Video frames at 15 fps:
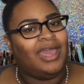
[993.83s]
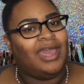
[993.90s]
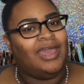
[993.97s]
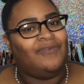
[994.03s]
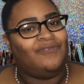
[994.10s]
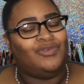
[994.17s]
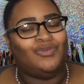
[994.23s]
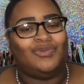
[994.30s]

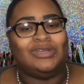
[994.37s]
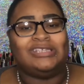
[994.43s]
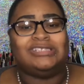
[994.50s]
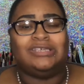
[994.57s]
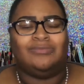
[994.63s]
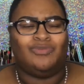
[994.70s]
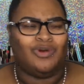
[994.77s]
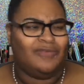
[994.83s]
if you want to
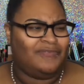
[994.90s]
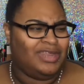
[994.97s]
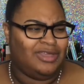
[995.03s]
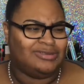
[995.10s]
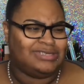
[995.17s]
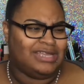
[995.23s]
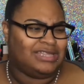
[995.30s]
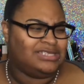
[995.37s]
see more
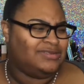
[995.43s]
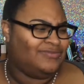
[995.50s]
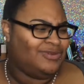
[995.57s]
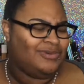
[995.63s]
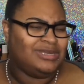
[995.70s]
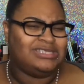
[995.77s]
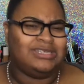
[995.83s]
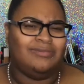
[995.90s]
videos like this. If
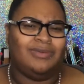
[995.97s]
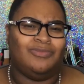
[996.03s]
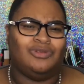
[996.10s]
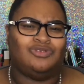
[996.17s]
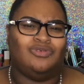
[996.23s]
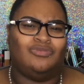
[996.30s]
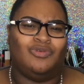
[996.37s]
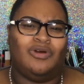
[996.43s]
you want to see me
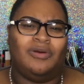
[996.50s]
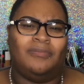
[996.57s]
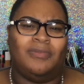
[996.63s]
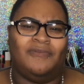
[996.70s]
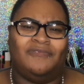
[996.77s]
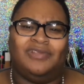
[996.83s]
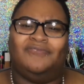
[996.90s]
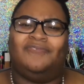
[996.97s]
do more
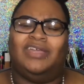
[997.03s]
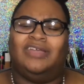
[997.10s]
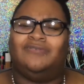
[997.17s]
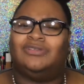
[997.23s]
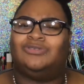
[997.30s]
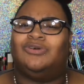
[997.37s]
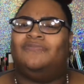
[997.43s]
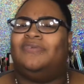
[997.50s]
monthly
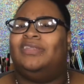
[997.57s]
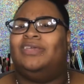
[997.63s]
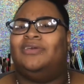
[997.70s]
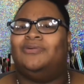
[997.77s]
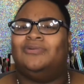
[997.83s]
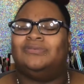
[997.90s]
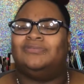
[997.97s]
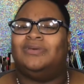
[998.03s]
favorites or
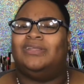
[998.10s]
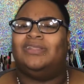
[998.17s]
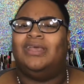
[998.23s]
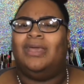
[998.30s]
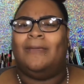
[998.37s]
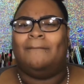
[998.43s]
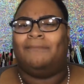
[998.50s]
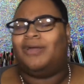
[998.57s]
videos with
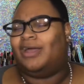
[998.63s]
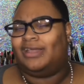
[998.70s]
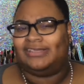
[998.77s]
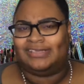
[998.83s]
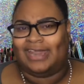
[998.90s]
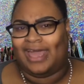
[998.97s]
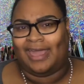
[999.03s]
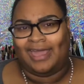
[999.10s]

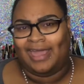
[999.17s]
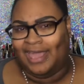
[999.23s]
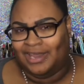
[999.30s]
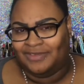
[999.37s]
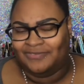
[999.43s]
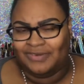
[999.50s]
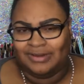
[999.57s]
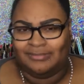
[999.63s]
products that I
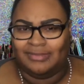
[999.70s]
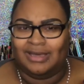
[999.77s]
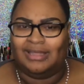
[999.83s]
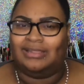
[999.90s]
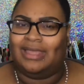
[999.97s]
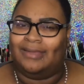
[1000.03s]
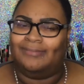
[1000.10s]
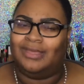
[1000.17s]
hated for the
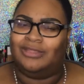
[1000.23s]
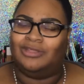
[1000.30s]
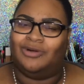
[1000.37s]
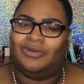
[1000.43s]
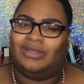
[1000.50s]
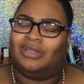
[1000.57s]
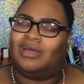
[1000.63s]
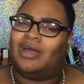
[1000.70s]
month, let me
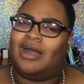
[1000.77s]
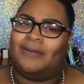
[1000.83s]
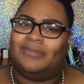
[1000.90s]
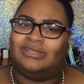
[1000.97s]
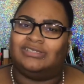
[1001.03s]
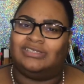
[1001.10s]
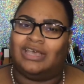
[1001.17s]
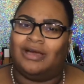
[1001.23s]
know in the
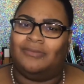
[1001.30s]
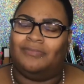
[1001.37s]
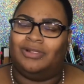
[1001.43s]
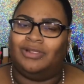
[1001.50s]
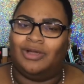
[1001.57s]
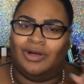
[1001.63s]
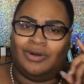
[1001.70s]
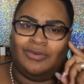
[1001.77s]
comments down
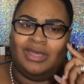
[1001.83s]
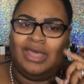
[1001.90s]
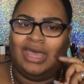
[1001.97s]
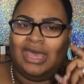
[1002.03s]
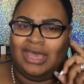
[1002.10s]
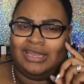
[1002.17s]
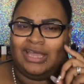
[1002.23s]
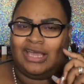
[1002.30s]
below,
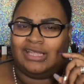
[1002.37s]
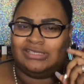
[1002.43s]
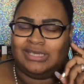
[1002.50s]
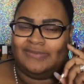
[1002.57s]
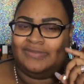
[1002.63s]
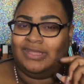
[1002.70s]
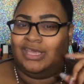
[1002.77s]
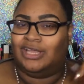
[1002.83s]
and I can
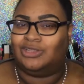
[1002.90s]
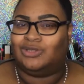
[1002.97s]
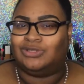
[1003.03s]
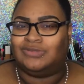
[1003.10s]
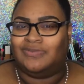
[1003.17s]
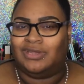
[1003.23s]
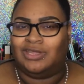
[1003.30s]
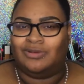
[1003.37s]
definitely get
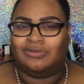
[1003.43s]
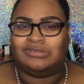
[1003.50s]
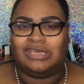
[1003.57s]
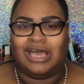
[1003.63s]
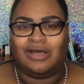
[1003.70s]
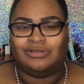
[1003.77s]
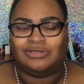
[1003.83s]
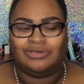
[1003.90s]
those videos
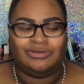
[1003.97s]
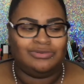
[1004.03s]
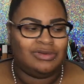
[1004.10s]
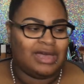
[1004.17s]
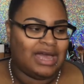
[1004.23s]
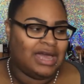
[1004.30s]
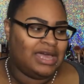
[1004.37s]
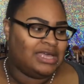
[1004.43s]
out to you
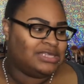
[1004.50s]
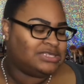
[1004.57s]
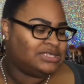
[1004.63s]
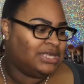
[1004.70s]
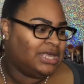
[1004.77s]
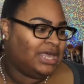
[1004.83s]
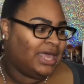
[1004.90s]
guys.